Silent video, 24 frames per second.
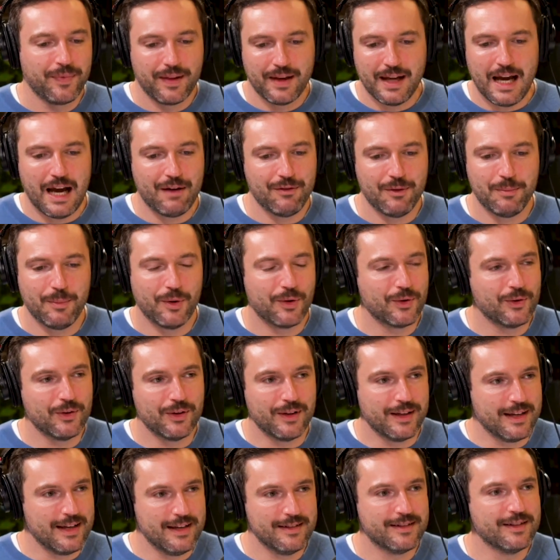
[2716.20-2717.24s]
have a model
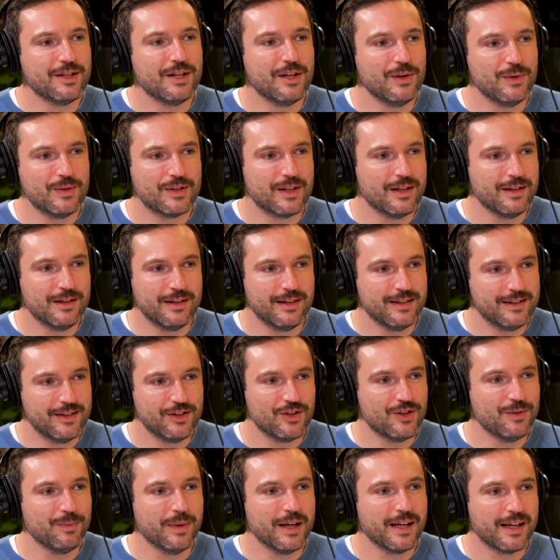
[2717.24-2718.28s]
that isn't used in
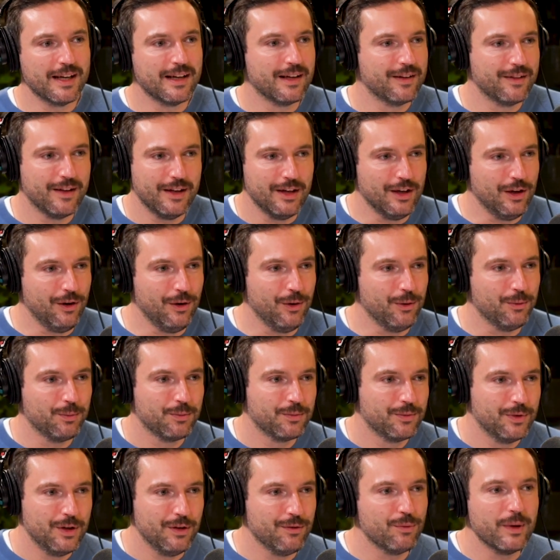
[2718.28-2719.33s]
decision making, then
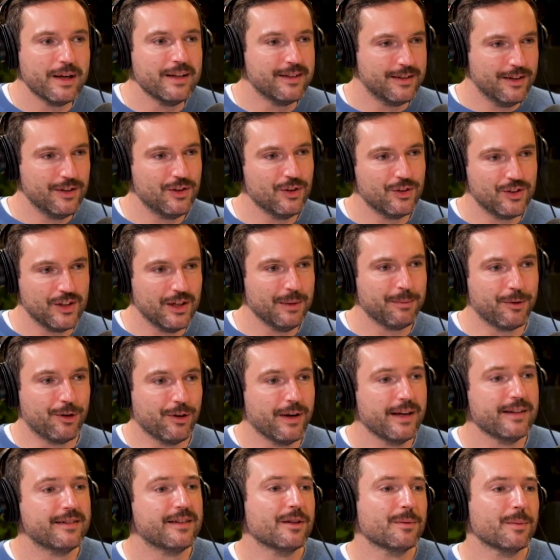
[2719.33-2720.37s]
you've wasted your time
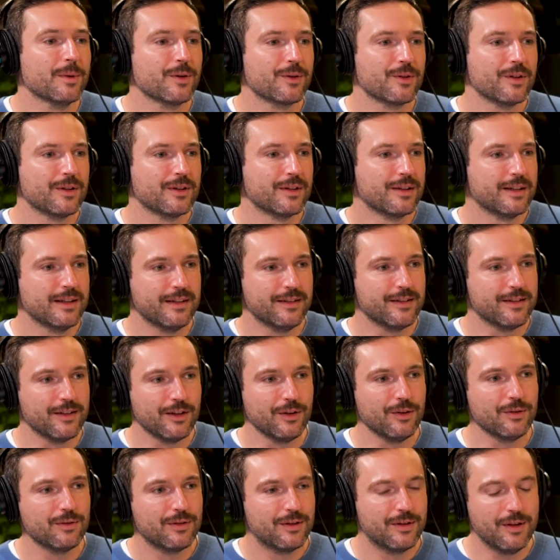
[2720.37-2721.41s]
creating the model. And so
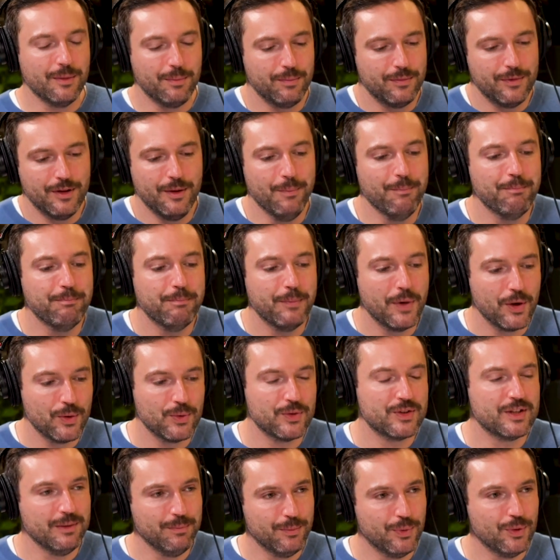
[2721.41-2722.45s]
the
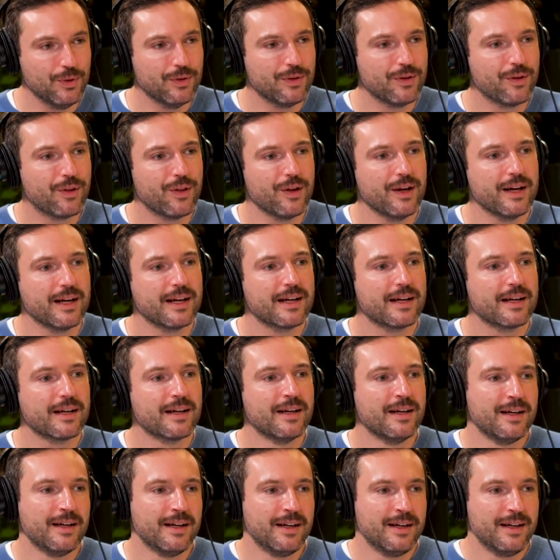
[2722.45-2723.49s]
most important thing
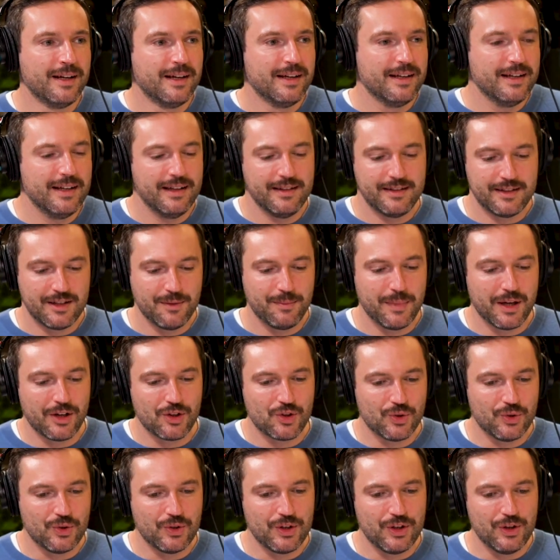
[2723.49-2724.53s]
is to make
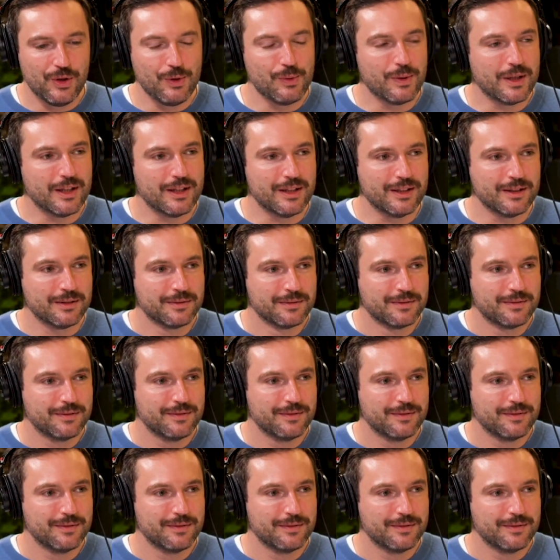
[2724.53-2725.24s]
sure you are